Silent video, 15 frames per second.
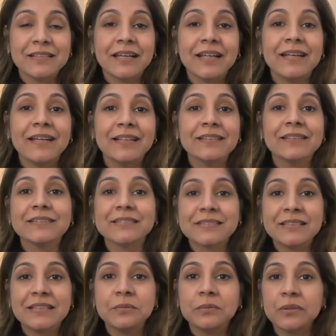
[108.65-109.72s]
That
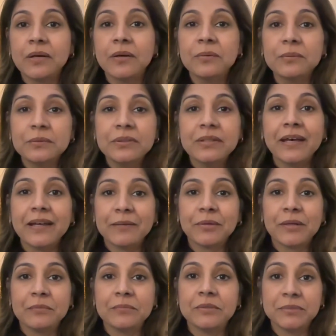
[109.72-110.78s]
LLC will own that
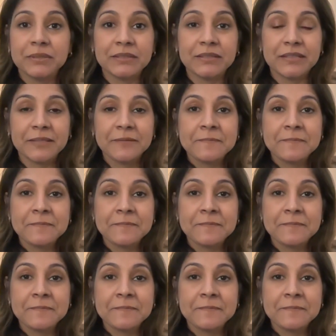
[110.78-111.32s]
apartment building.